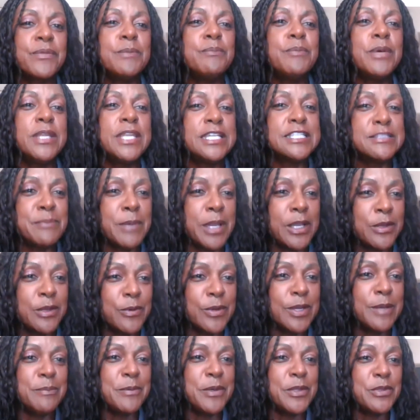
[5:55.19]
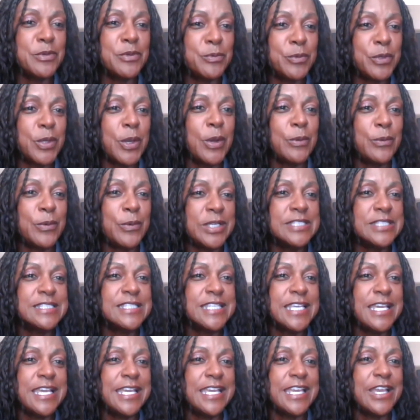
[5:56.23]
But as my grandmother would always
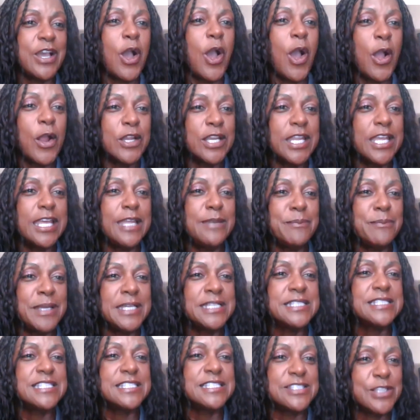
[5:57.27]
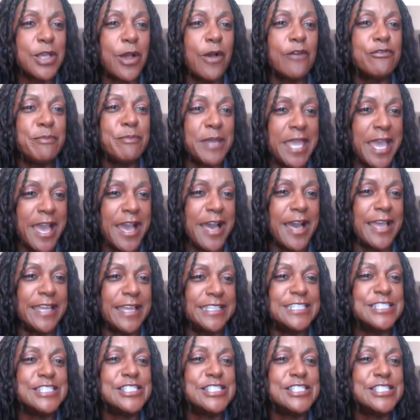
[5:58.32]
say, a hard head makes a soft behind.